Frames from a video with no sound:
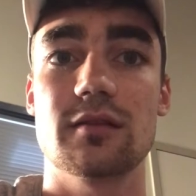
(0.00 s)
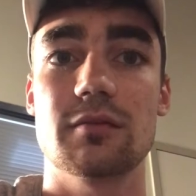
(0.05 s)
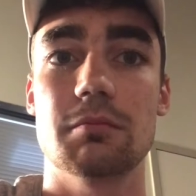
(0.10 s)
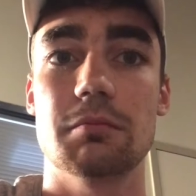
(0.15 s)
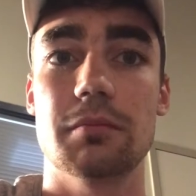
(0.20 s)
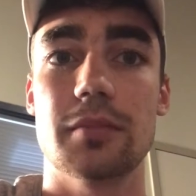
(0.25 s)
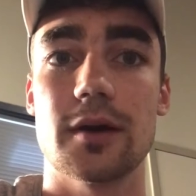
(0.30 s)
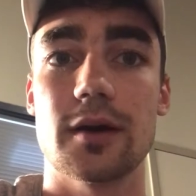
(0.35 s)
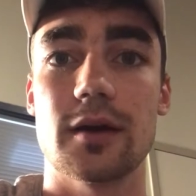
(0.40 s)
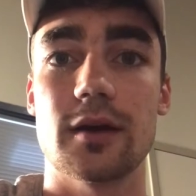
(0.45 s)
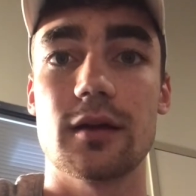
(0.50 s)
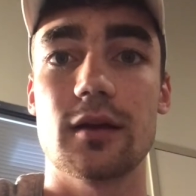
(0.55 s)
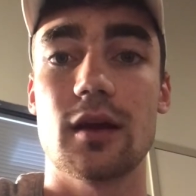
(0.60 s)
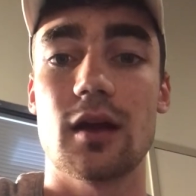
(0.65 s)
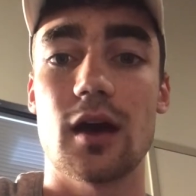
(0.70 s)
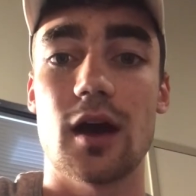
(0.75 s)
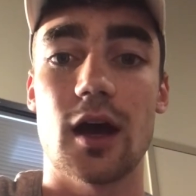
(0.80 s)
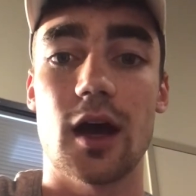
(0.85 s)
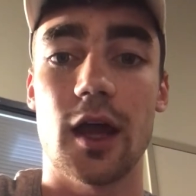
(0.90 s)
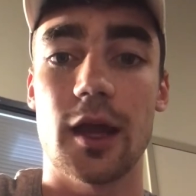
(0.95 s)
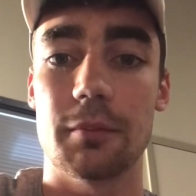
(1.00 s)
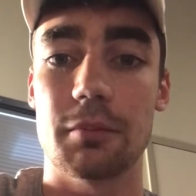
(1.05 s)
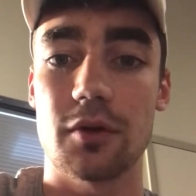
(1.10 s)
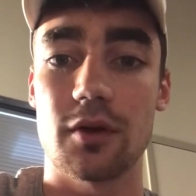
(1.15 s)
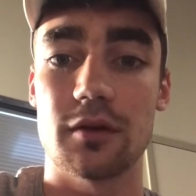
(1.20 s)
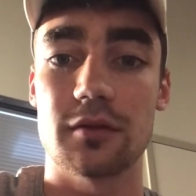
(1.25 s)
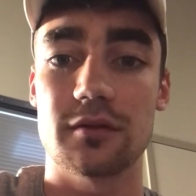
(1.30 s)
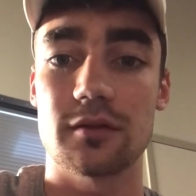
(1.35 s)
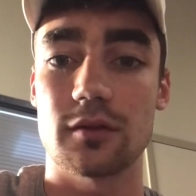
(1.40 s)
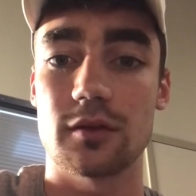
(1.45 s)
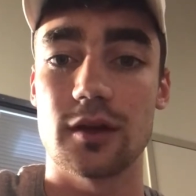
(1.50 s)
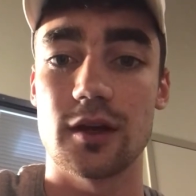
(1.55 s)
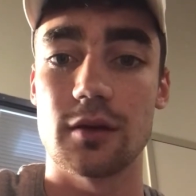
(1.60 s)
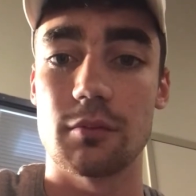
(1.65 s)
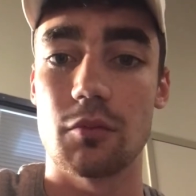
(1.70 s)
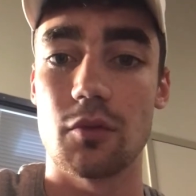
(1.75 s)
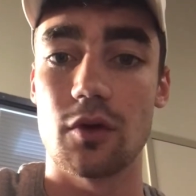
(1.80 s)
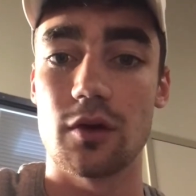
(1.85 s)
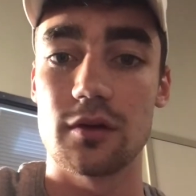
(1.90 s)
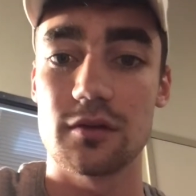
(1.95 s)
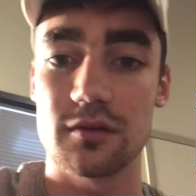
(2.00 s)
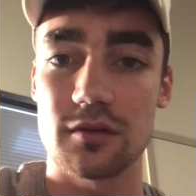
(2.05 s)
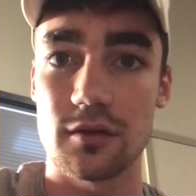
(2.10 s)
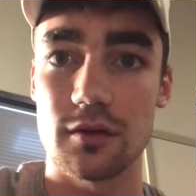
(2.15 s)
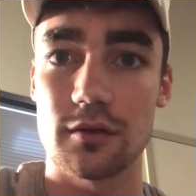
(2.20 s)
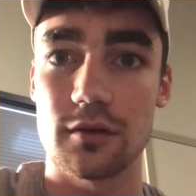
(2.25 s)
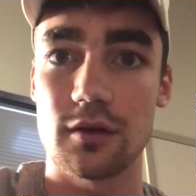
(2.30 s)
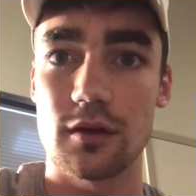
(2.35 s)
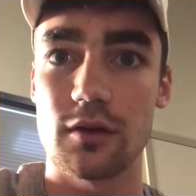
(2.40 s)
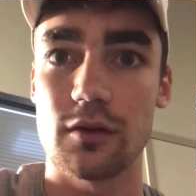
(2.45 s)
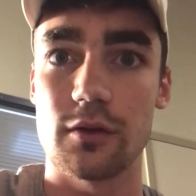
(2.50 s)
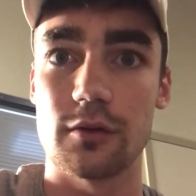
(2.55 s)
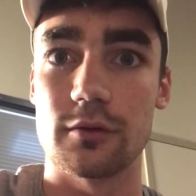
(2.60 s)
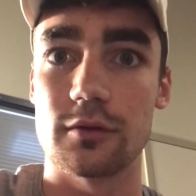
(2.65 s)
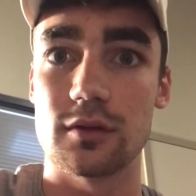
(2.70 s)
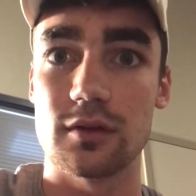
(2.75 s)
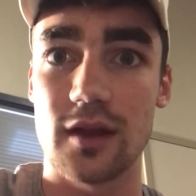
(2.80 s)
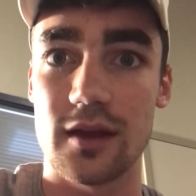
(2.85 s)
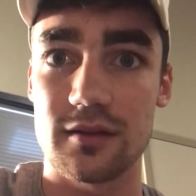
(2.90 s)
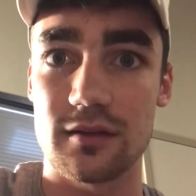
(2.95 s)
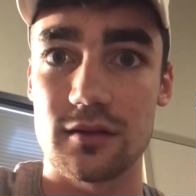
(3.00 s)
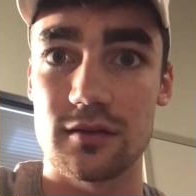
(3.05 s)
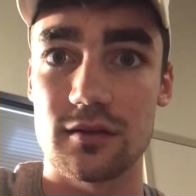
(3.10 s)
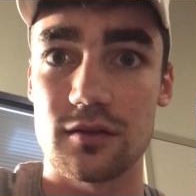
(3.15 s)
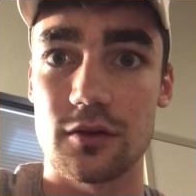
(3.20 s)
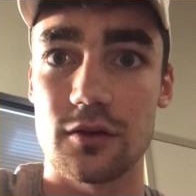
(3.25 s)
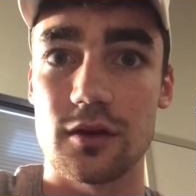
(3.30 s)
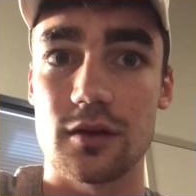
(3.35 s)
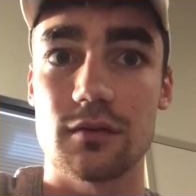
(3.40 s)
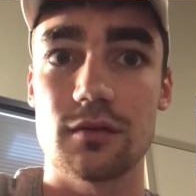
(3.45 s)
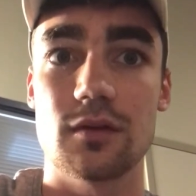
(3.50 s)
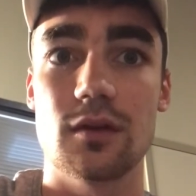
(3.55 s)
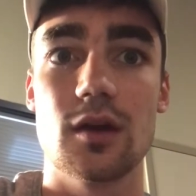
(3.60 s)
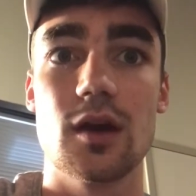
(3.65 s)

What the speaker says: but I personally am more assertive or less assertive.